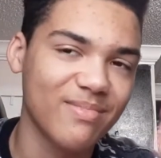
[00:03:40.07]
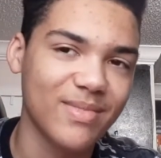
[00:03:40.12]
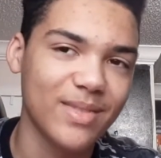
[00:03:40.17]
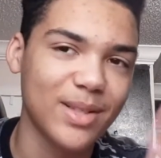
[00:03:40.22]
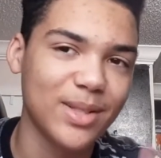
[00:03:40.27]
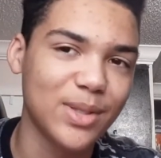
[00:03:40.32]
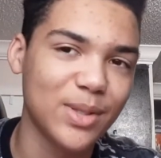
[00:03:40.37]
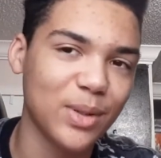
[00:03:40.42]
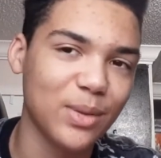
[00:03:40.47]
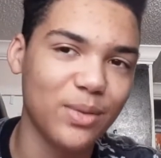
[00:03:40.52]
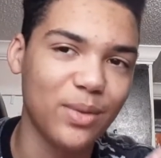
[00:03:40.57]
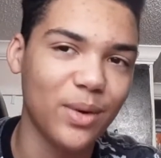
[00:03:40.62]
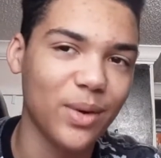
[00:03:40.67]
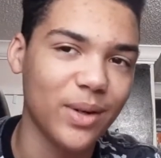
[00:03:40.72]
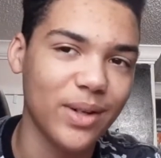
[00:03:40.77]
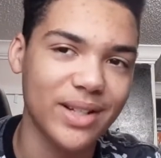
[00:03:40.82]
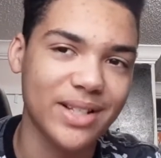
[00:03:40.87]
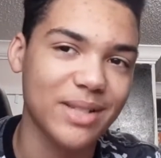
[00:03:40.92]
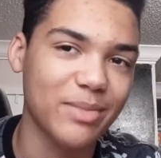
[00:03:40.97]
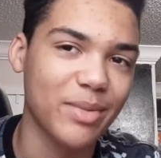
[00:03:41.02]
so
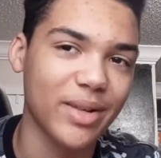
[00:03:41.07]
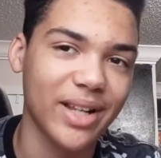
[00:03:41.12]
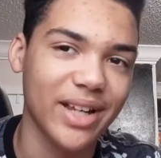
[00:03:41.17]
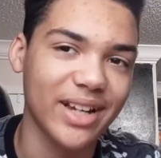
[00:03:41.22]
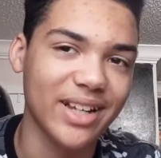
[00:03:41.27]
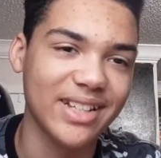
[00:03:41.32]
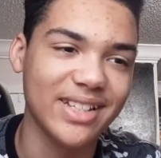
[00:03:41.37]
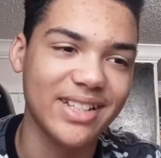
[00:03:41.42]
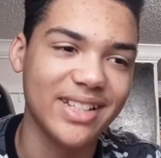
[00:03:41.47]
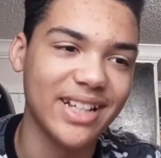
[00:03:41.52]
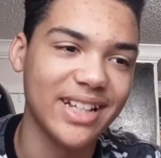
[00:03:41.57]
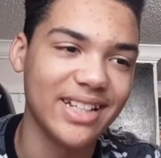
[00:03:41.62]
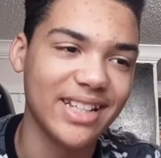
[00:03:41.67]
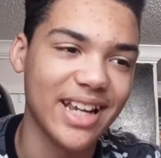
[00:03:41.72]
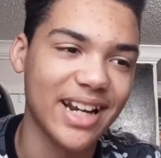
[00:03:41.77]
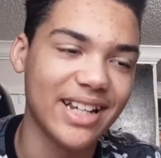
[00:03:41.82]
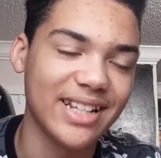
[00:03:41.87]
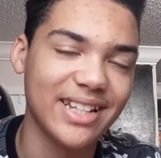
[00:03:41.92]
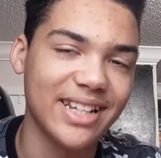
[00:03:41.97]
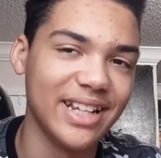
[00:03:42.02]
far it's been like a 6
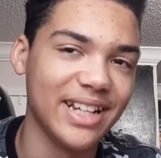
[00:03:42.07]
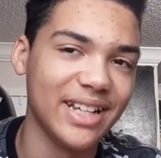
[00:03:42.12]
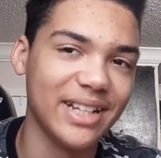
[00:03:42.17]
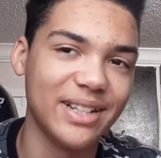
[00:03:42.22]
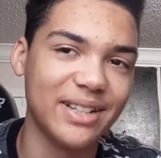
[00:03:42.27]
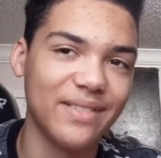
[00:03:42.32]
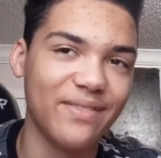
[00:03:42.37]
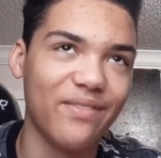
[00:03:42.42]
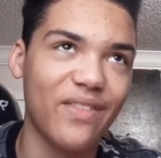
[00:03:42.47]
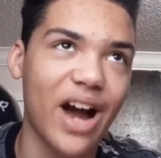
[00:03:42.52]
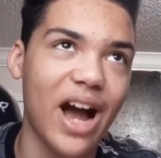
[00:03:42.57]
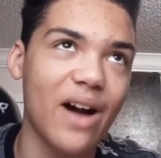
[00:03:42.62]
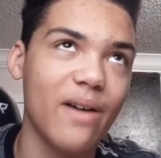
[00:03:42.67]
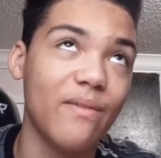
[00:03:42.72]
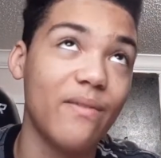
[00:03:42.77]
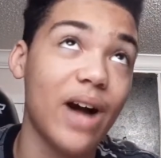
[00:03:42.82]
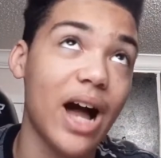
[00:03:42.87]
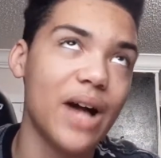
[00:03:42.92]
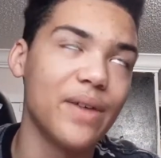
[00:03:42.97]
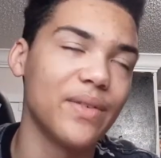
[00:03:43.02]
out of 10,
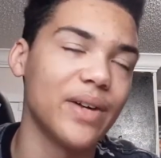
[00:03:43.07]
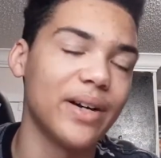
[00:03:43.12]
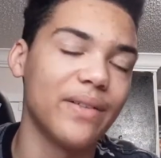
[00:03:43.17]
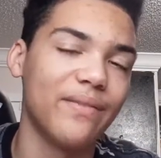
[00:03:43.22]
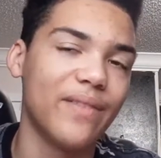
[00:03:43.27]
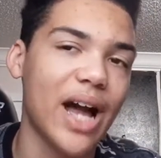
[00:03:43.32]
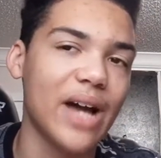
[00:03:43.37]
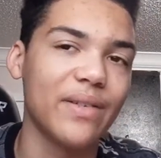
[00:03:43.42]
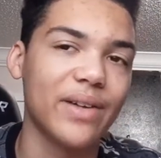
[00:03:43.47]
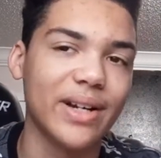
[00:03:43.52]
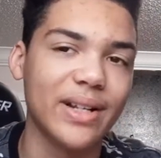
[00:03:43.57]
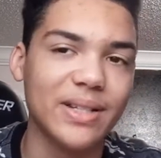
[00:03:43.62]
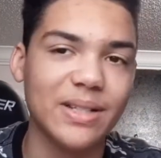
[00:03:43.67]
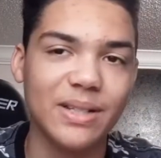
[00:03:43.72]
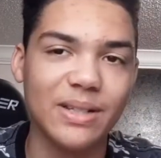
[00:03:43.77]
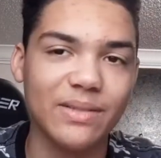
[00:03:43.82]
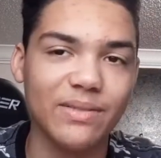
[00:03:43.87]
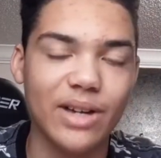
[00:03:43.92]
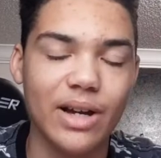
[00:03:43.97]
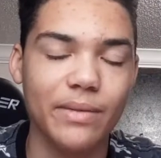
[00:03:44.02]
5 out of
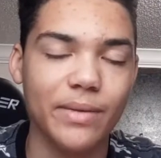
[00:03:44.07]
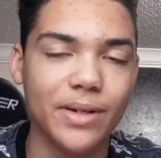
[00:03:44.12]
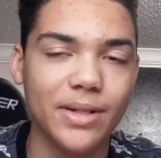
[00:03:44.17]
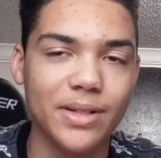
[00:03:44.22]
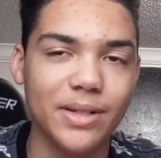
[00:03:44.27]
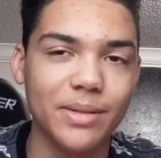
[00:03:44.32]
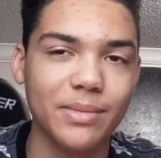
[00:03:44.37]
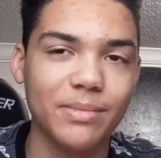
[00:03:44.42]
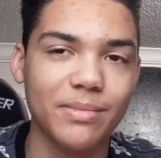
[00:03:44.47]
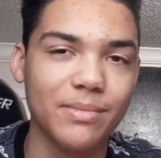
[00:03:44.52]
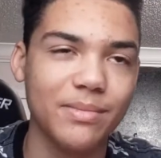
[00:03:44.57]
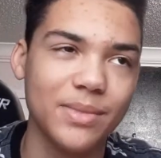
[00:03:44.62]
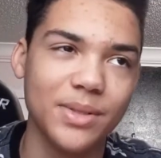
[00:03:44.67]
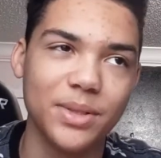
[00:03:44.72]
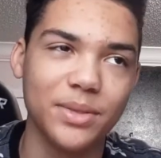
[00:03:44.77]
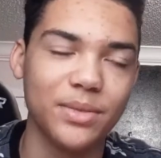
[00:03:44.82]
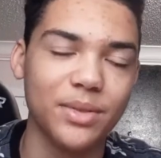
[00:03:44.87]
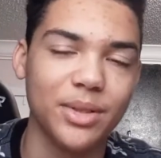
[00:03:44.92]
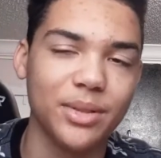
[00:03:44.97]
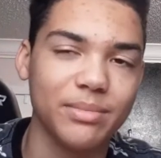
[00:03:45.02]
10, 5 out of 10 so
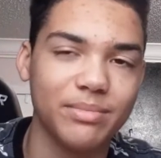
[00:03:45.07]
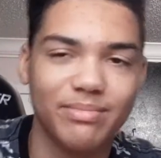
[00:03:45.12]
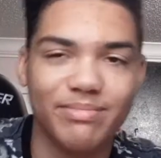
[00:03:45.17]
far.